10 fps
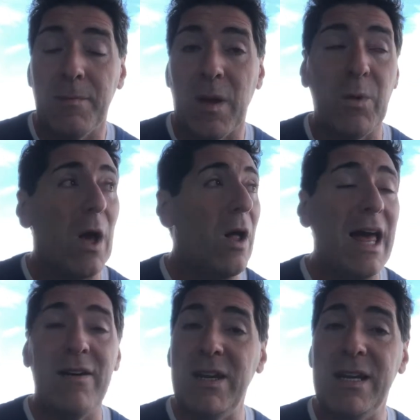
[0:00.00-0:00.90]
we all
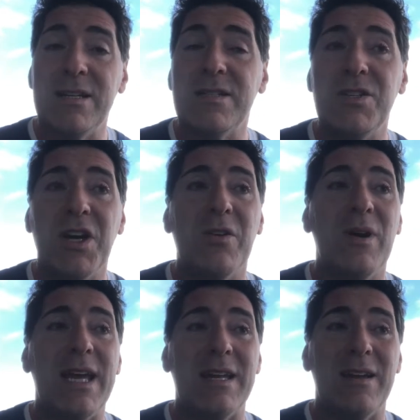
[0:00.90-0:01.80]
have it in us to
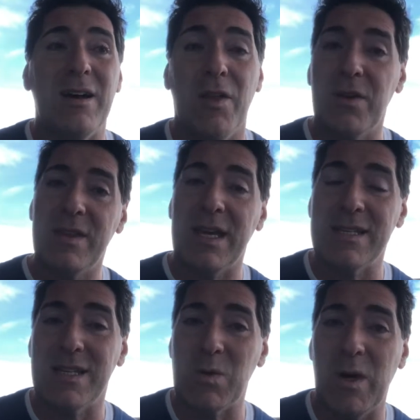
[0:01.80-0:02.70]
generate other
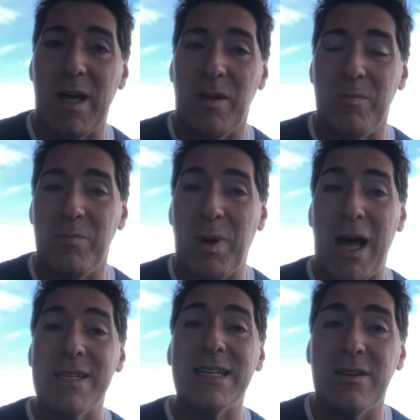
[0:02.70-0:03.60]
things as well,
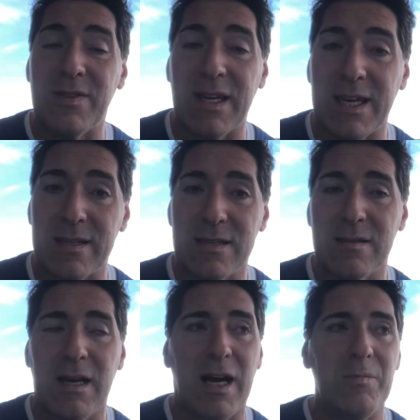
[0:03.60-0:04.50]
positive things.
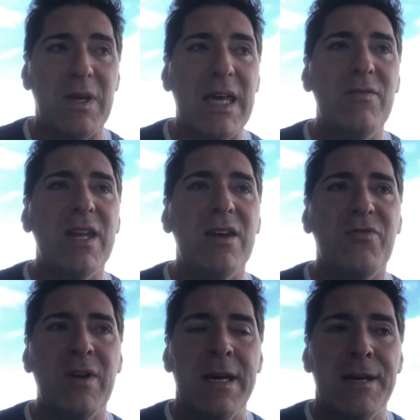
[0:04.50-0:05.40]
Even if
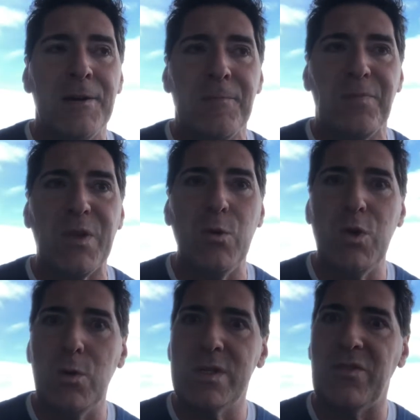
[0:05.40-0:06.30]
you
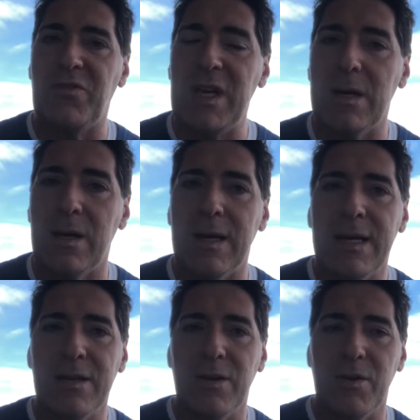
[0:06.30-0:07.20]
use the fear
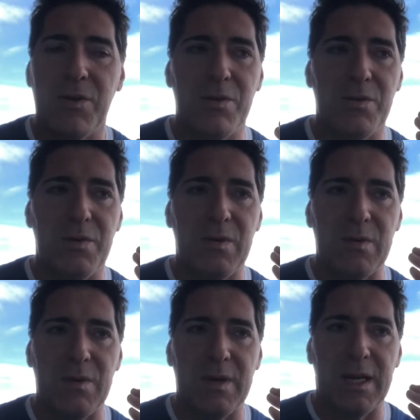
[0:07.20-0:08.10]

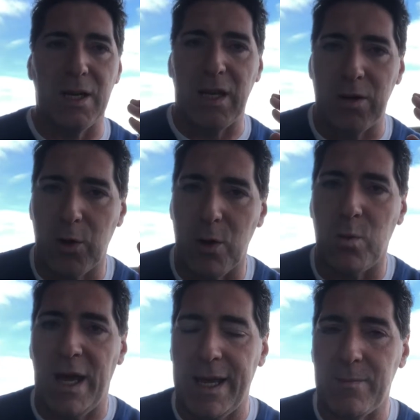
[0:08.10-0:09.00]
in a good
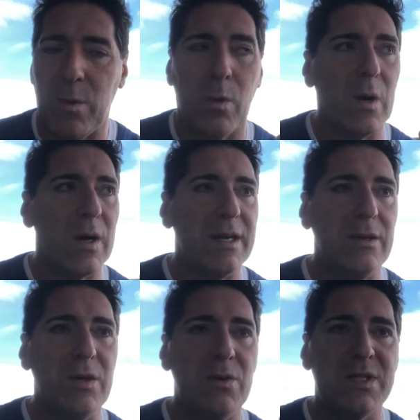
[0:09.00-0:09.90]
way, or you
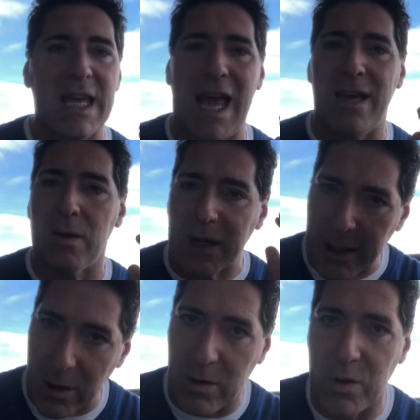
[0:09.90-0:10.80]
use the anger in
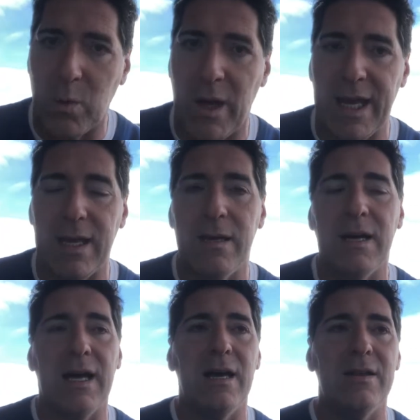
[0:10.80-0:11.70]
a good way,
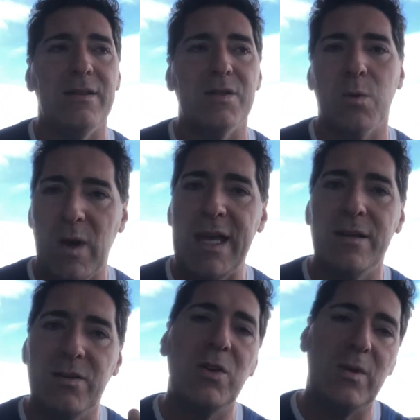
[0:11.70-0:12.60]
there's a way to
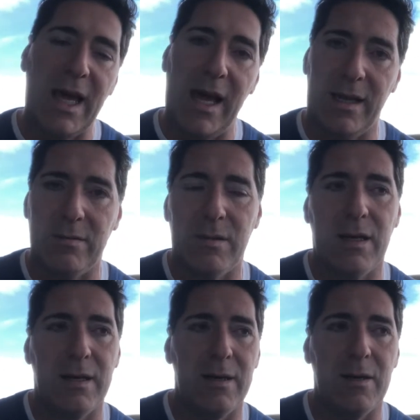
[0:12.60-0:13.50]
do that,
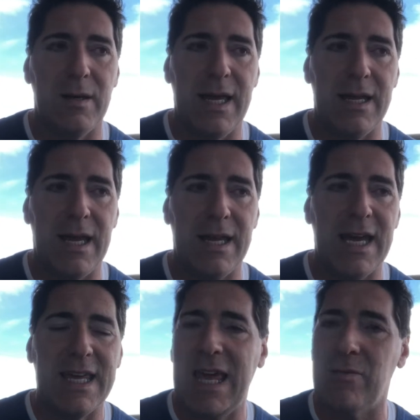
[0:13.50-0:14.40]
and I
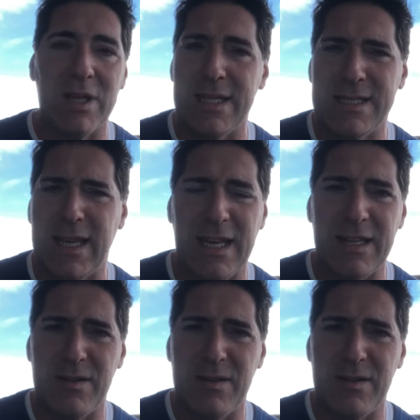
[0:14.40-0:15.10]
can't really say